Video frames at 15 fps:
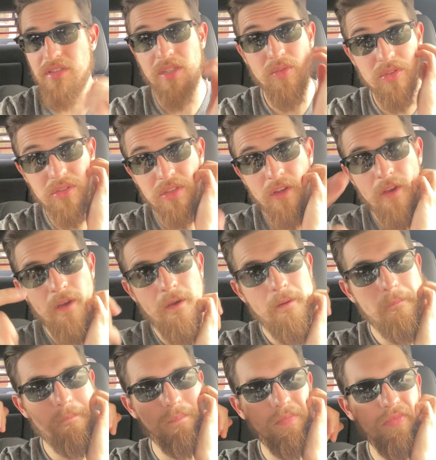There was
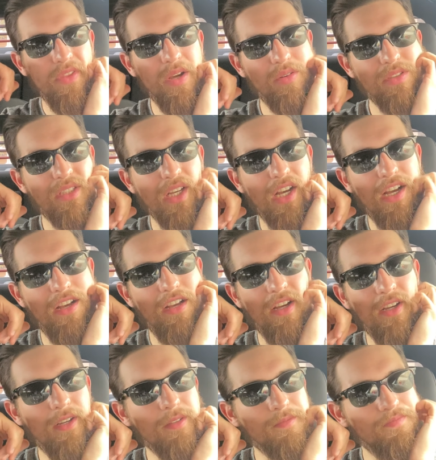
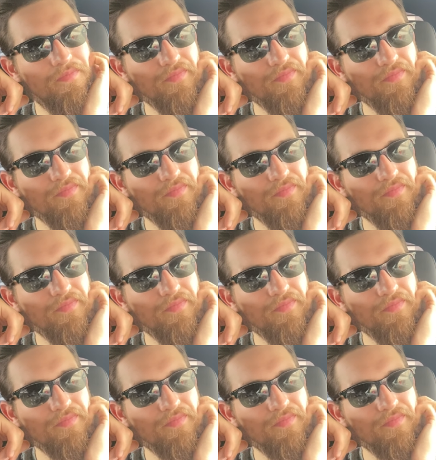a